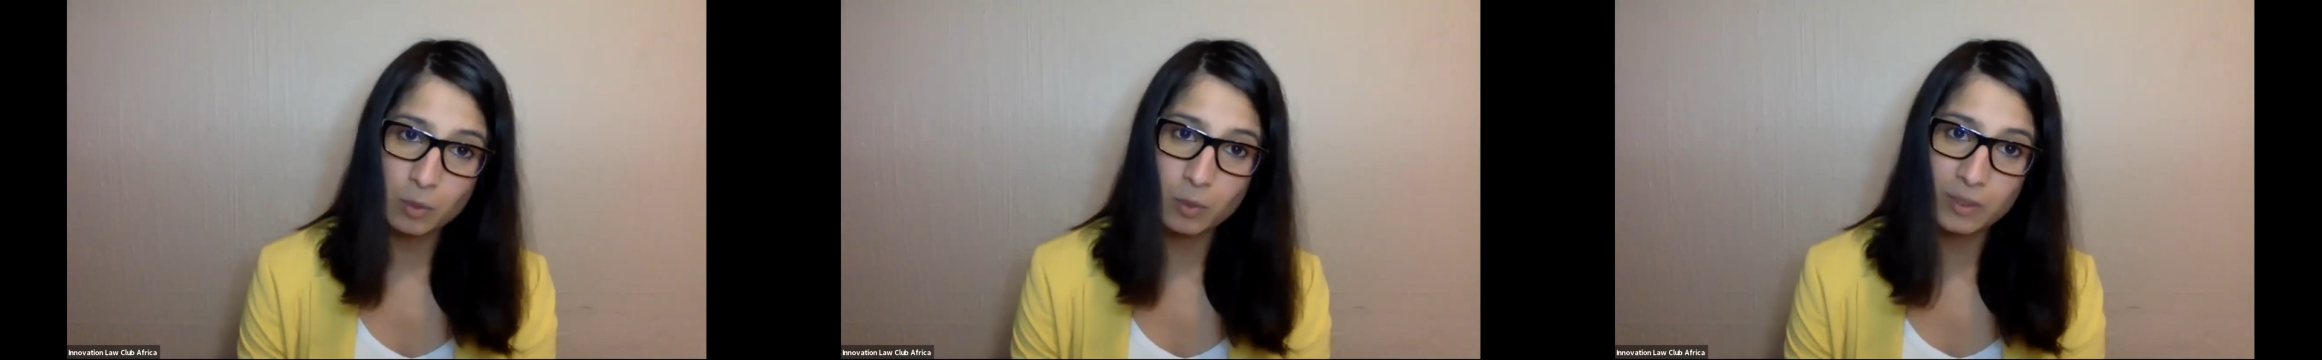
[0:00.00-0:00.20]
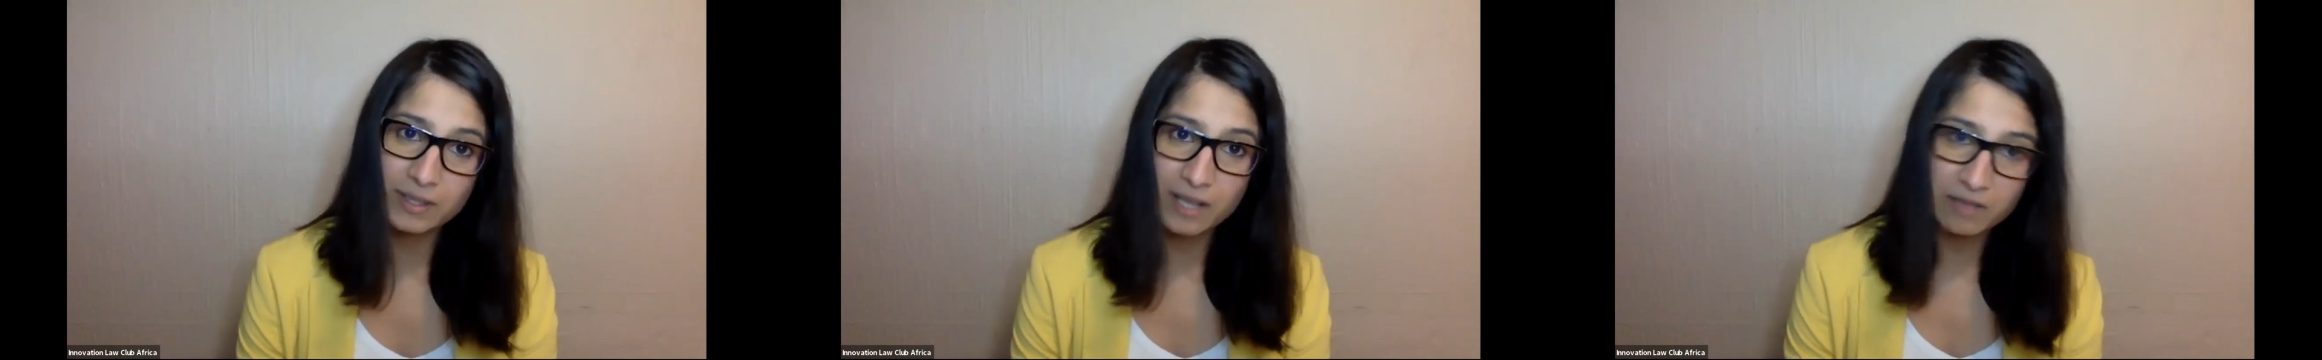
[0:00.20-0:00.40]

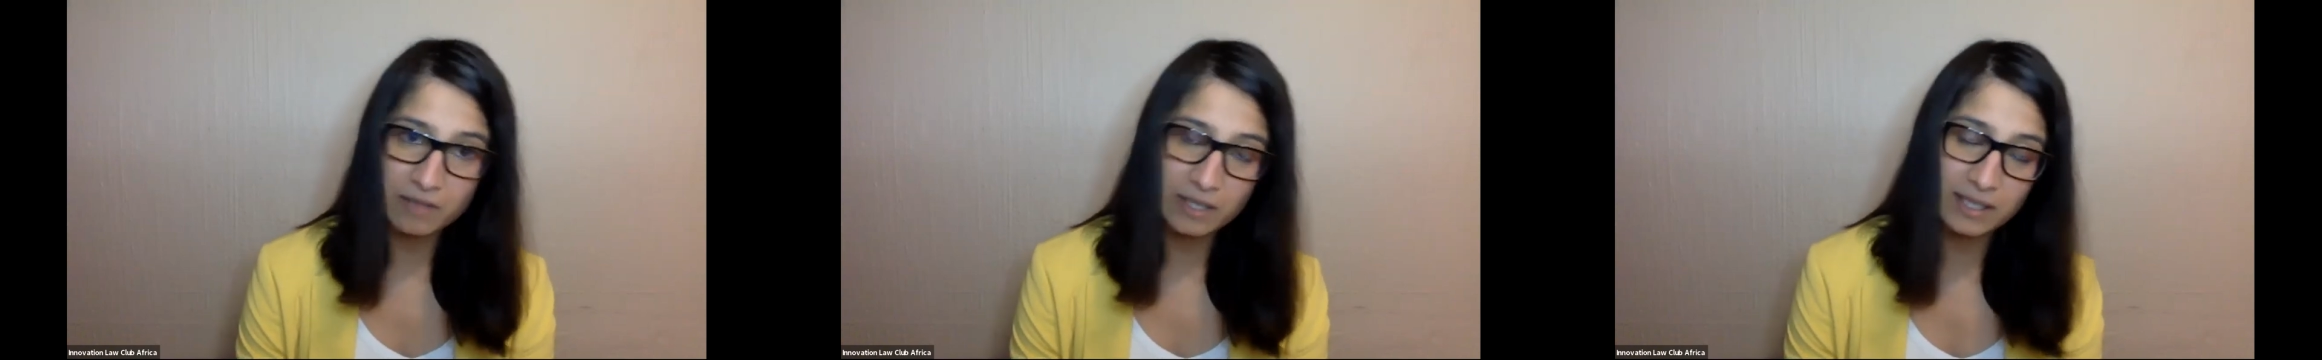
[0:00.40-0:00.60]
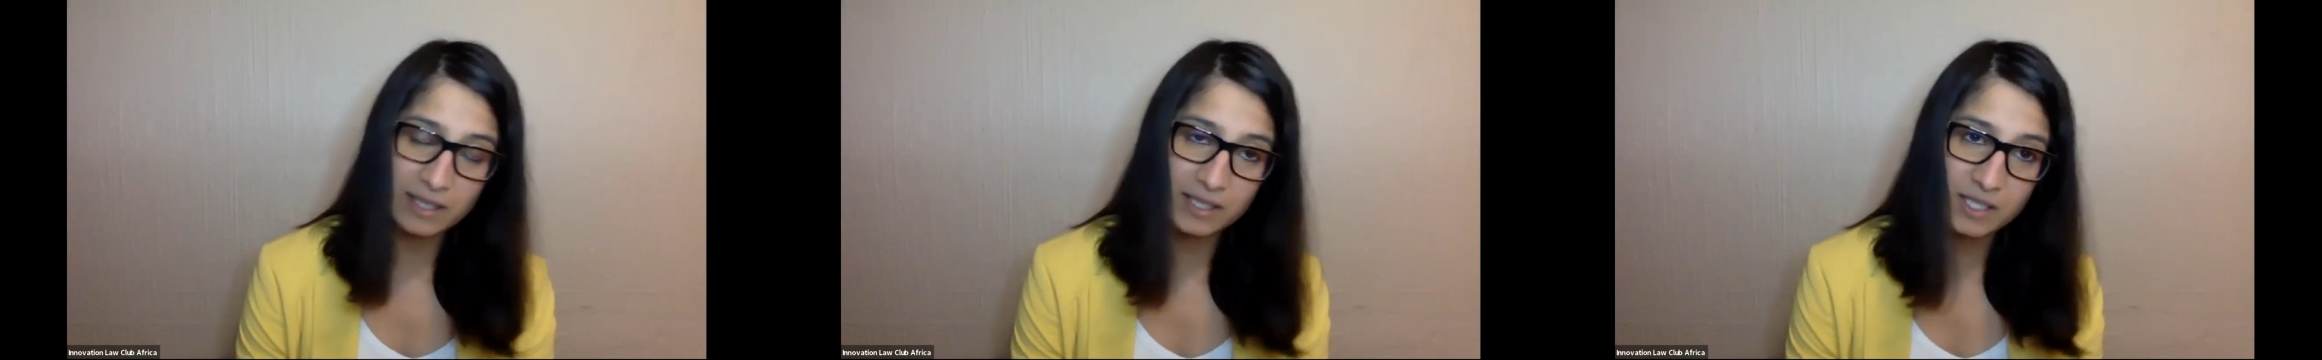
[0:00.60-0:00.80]
we will
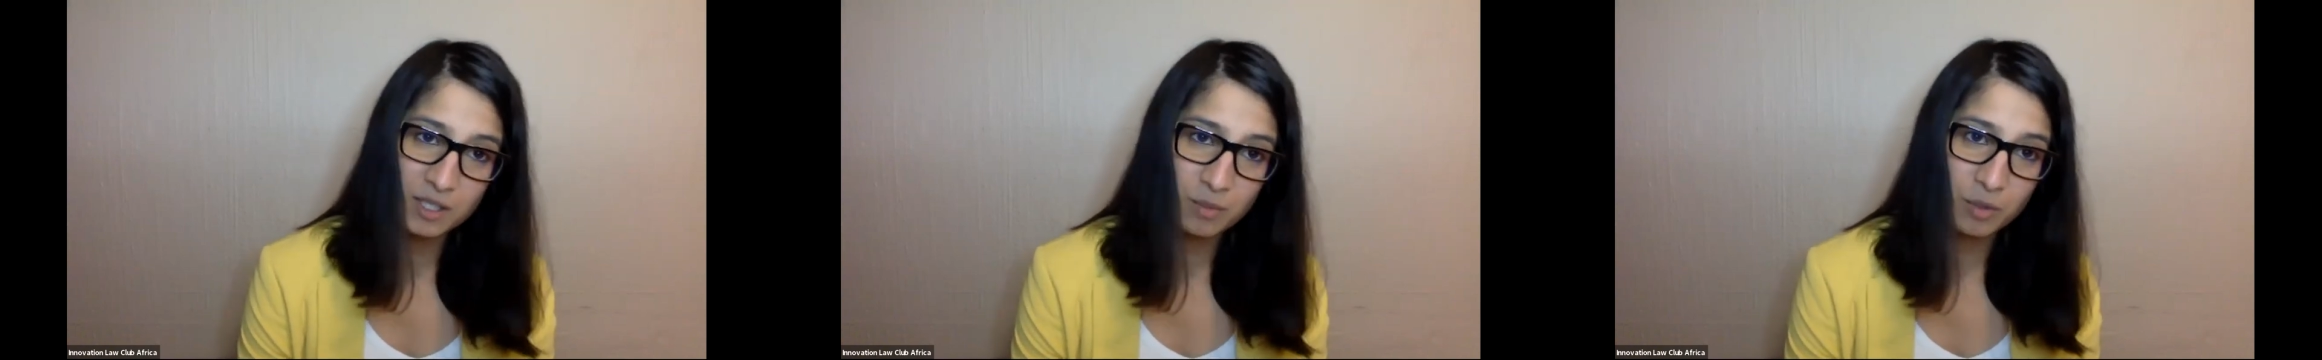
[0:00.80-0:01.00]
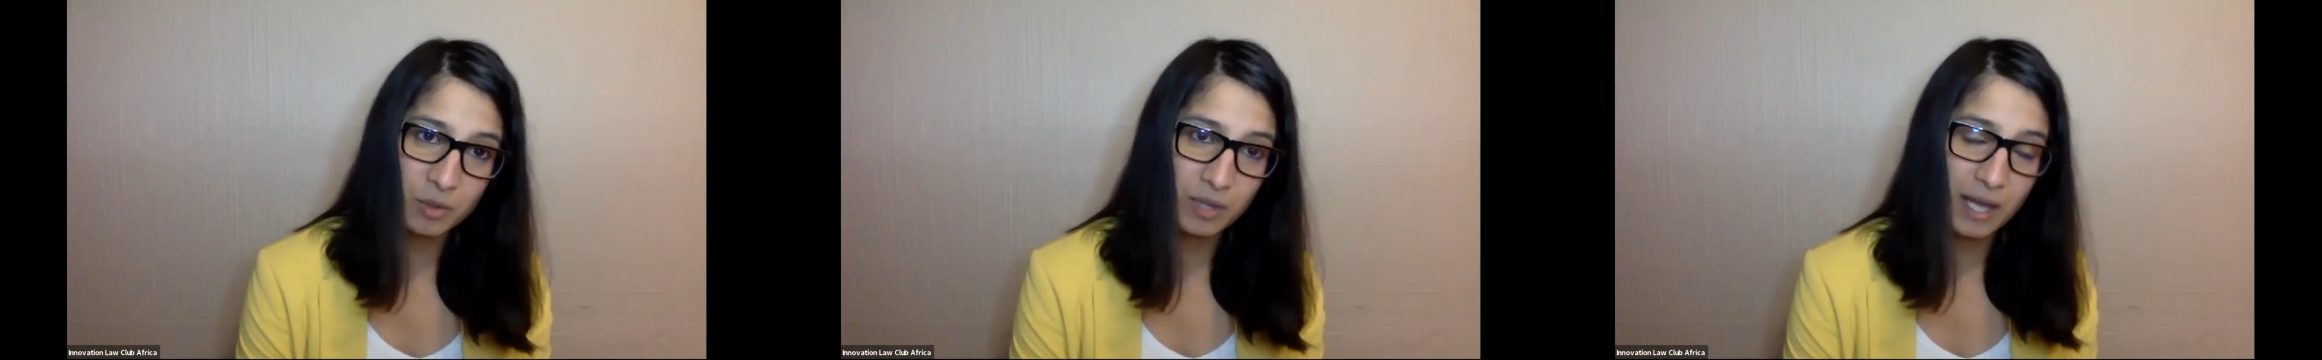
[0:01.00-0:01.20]
definitely
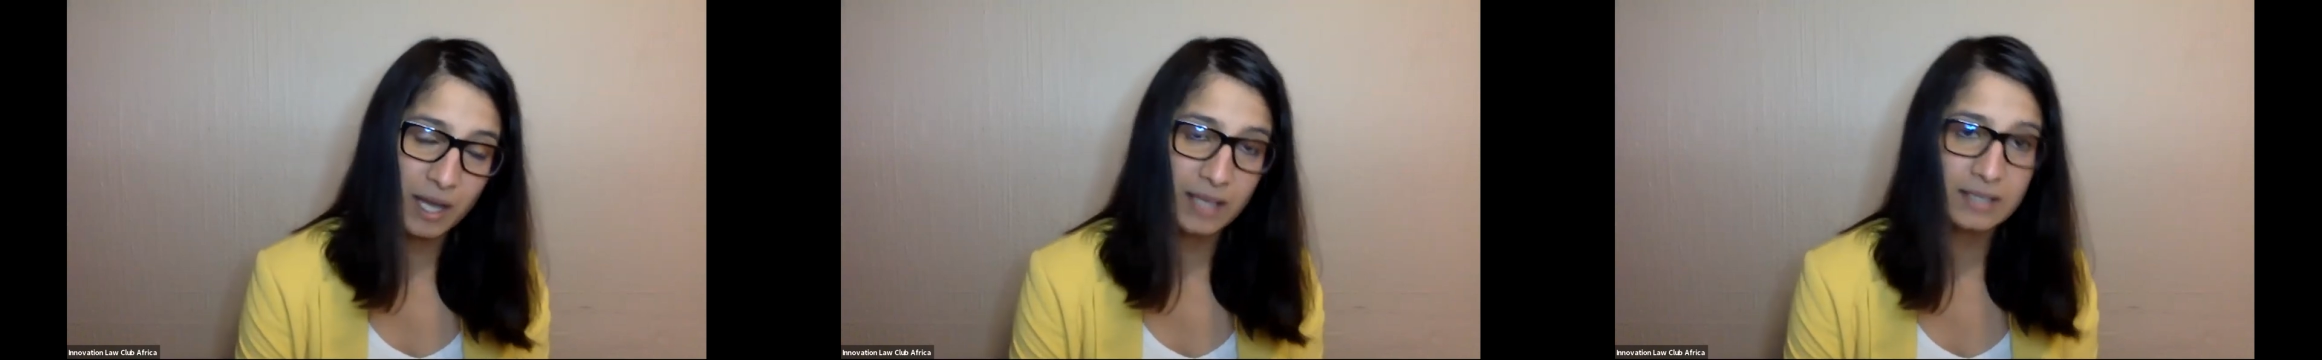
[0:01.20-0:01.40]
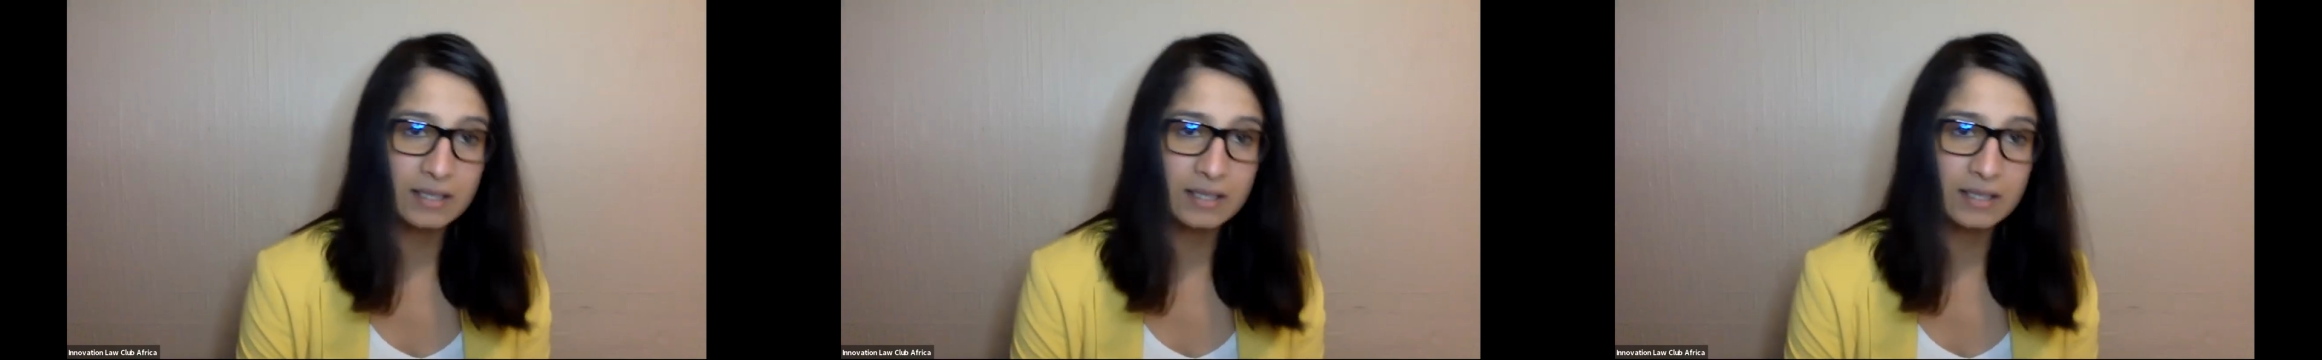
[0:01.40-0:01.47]
distribute that